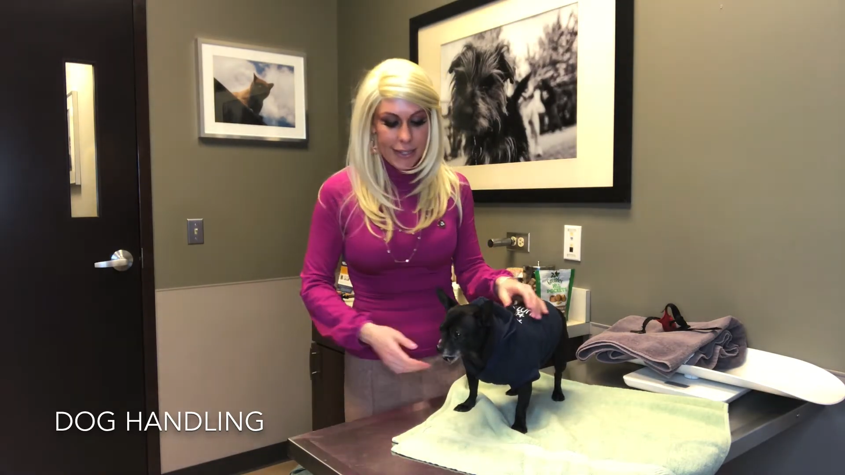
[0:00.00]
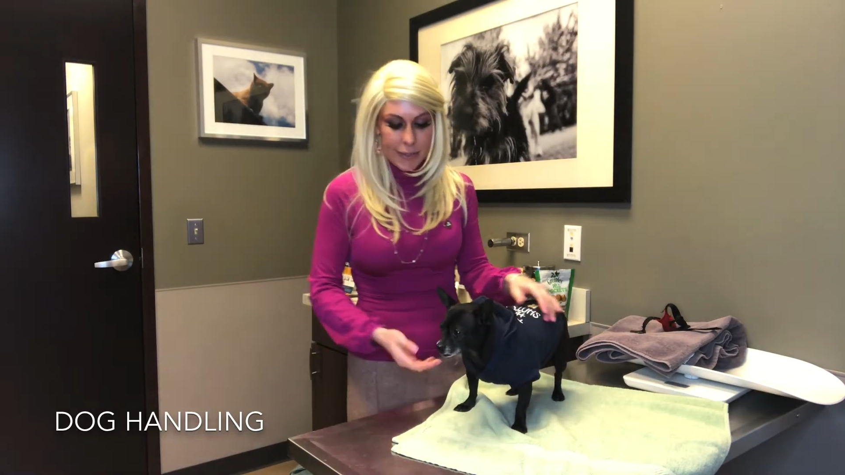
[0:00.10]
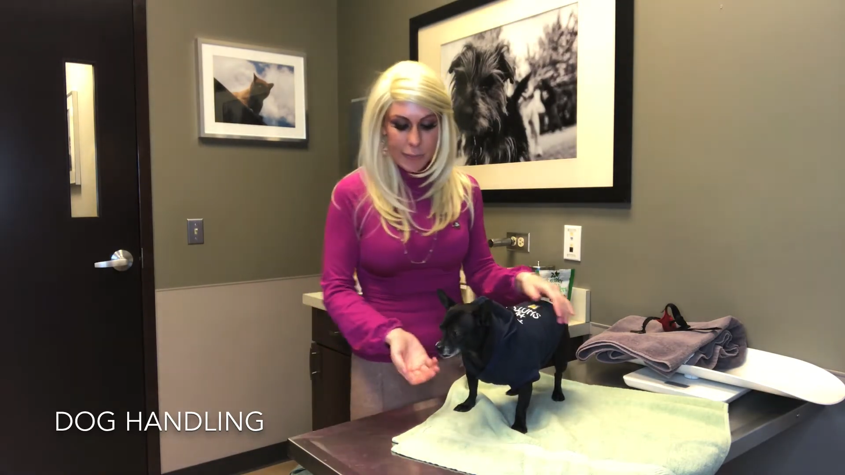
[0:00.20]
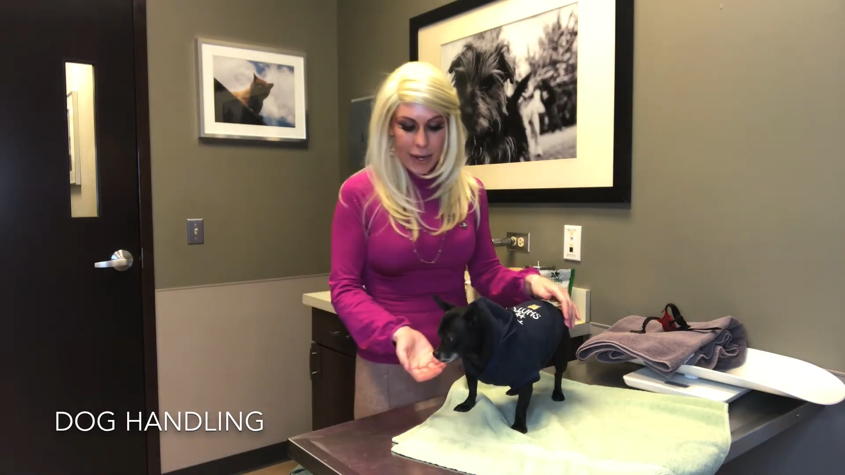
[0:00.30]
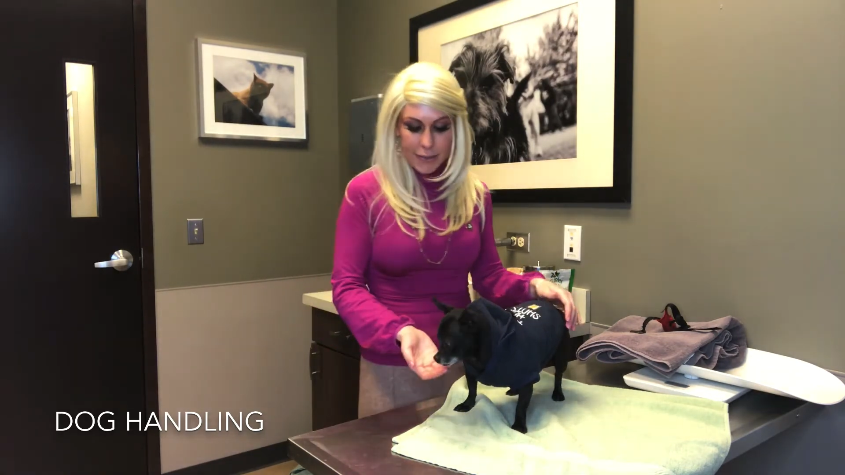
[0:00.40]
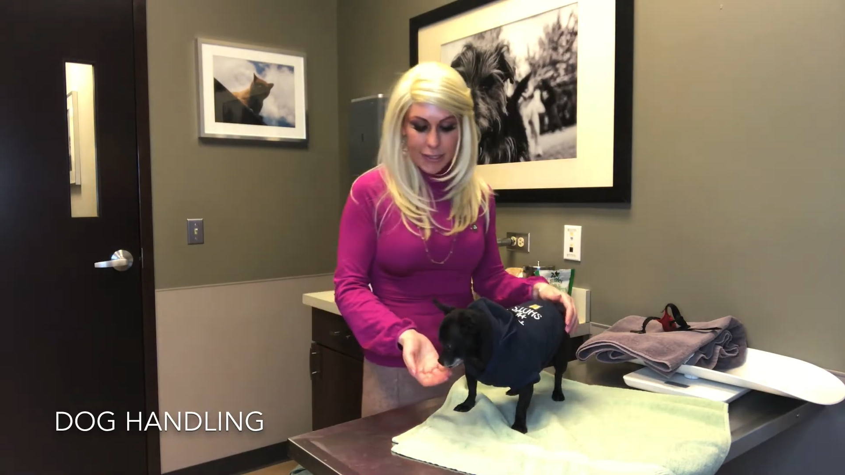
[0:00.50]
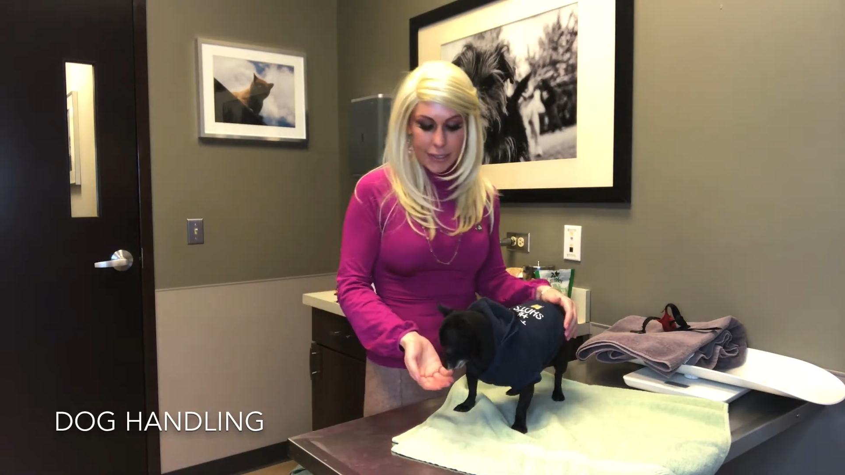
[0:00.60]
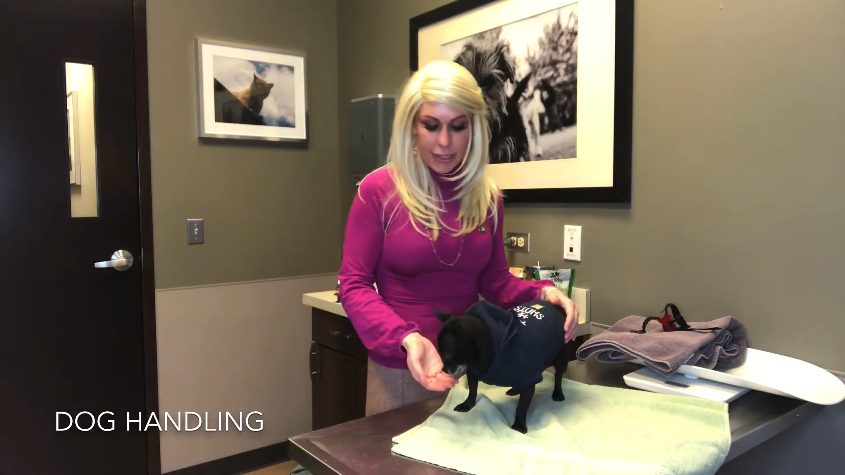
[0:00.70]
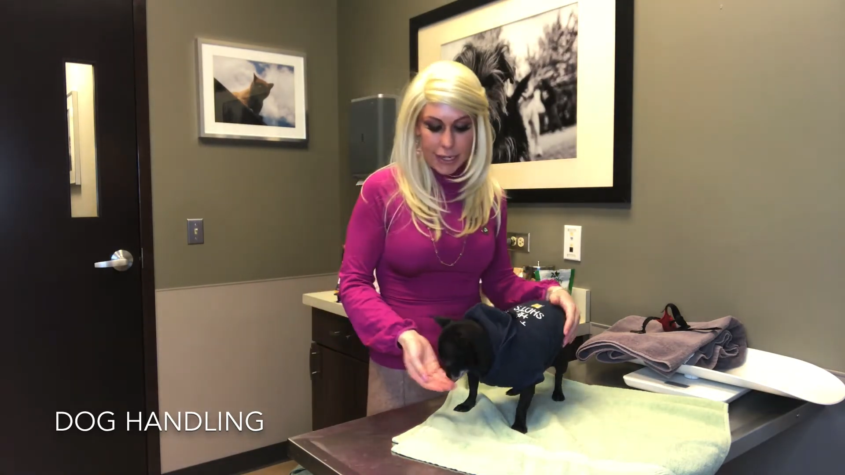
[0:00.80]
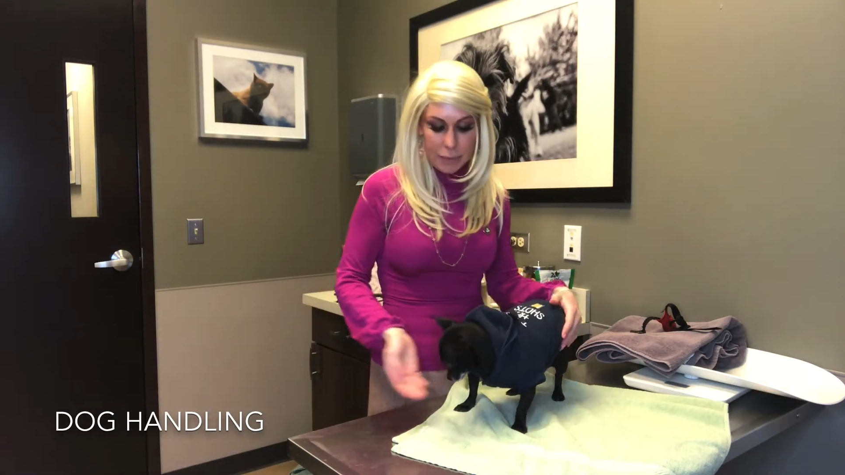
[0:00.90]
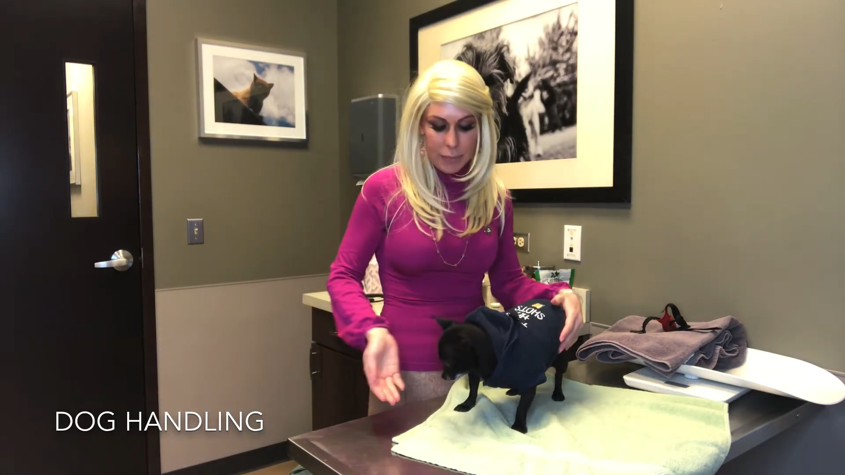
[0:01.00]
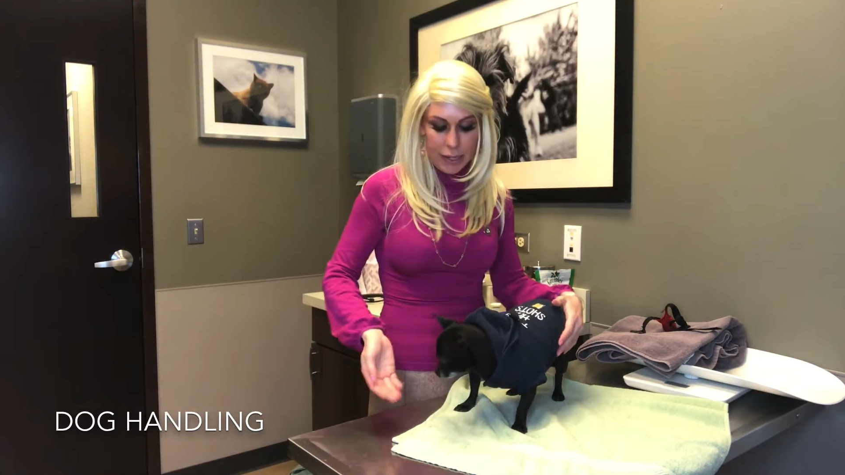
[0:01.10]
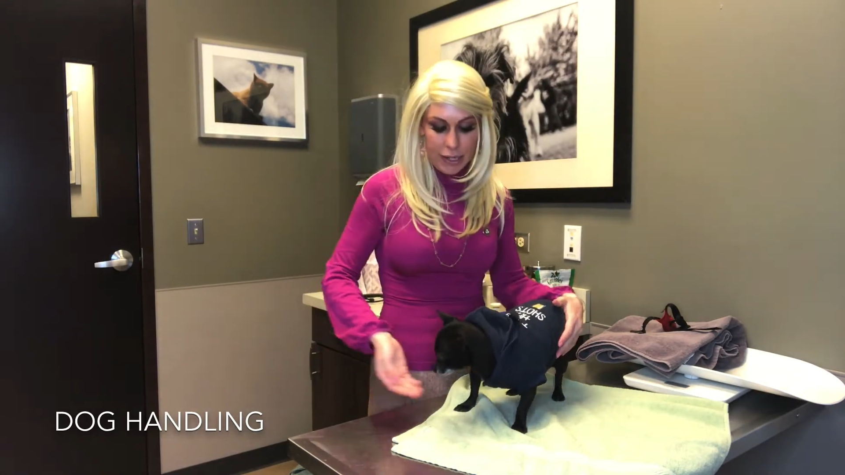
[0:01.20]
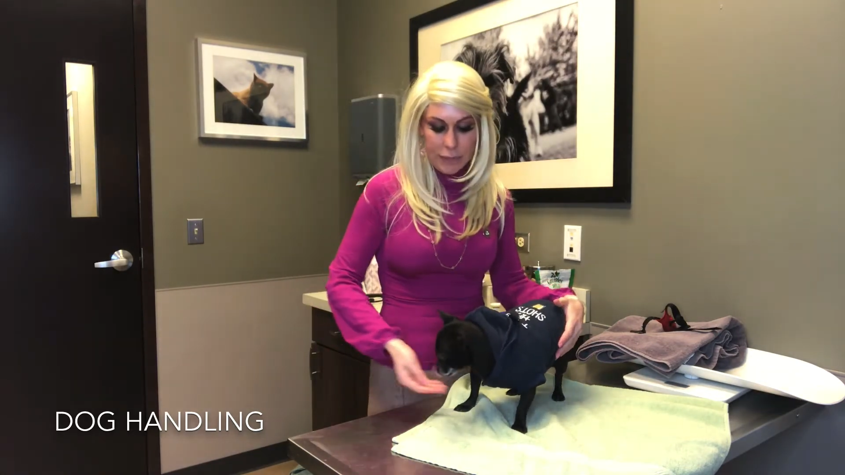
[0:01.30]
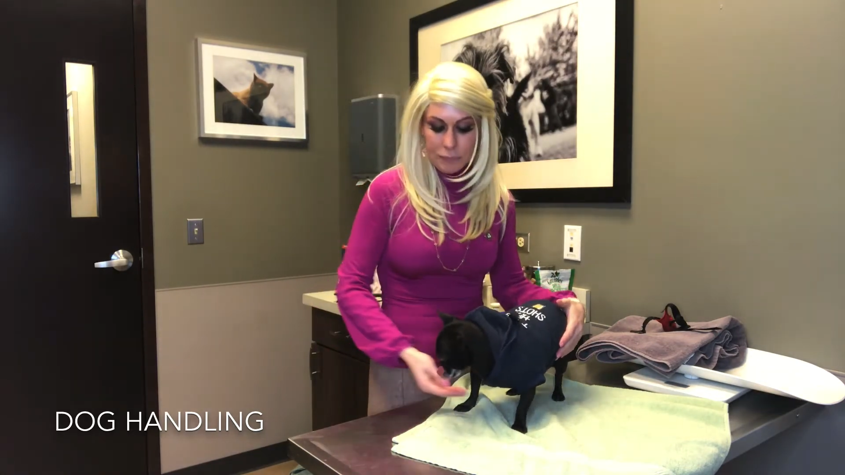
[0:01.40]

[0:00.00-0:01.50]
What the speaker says: is basically me